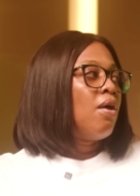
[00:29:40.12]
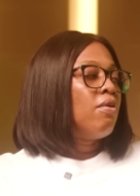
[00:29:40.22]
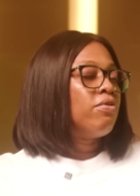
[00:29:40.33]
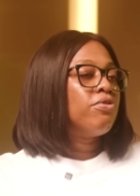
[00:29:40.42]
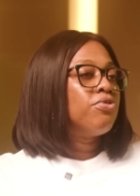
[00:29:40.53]

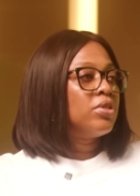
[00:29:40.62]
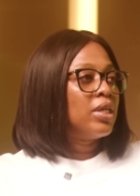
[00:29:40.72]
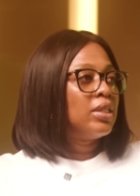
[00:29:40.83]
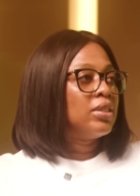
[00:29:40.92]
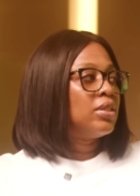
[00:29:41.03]
For 4
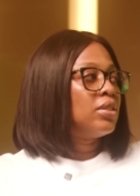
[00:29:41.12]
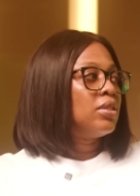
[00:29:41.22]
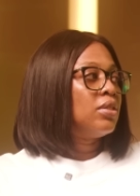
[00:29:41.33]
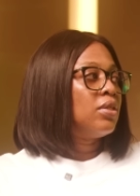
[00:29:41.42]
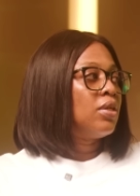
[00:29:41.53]
nights.
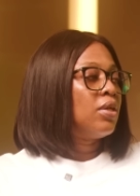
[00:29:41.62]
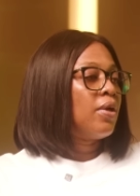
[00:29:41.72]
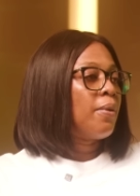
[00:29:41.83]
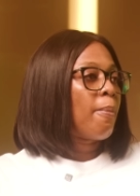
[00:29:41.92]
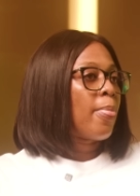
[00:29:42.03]

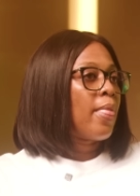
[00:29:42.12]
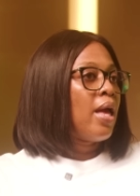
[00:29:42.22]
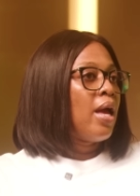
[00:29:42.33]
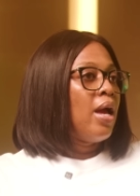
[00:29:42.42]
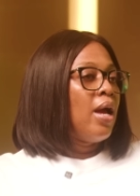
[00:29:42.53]
I
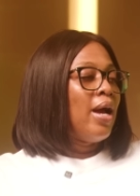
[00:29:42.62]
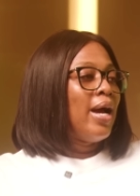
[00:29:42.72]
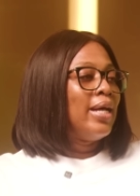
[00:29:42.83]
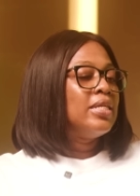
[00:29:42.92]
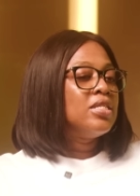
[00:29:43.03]

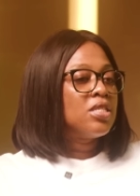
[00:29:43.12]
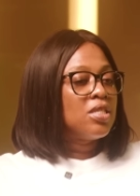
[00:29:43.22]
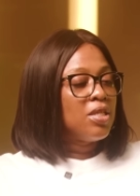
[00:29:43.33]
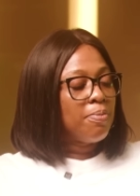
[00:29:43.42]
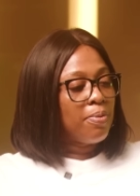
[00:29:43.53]
didn't
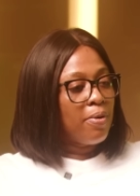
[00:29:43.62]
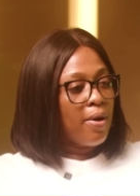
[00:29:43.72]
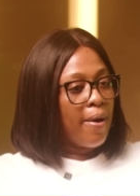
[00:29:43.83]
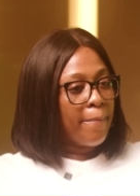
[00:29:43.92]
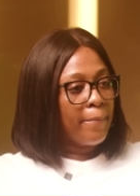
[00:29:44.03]
sleep.
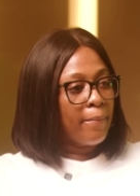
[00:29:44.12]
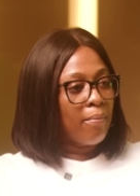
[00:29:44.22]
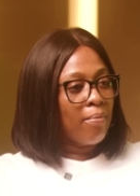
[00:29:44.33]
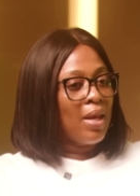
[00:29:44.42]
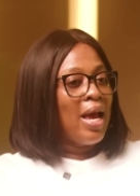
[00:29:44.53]

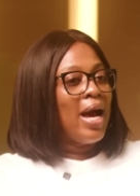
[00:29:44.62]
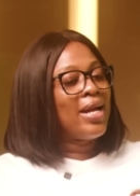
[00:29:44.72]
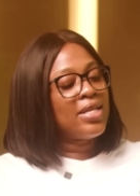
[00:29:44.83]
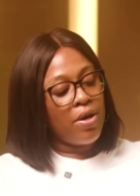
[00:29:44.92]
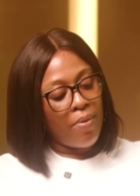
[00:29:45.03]

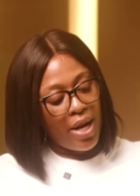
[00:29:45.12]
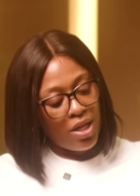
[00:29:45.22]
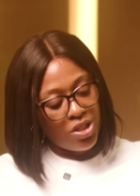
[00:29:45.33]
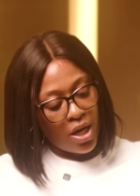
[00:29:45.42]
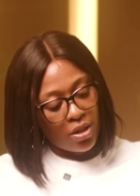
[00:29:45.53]
And as I
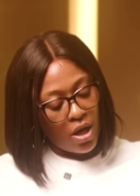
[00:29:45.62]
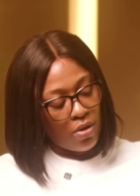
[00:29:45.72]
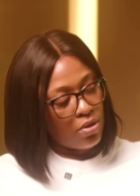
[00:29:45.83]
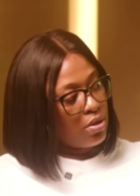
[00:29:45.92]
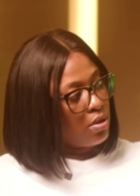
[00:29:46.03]
checked out,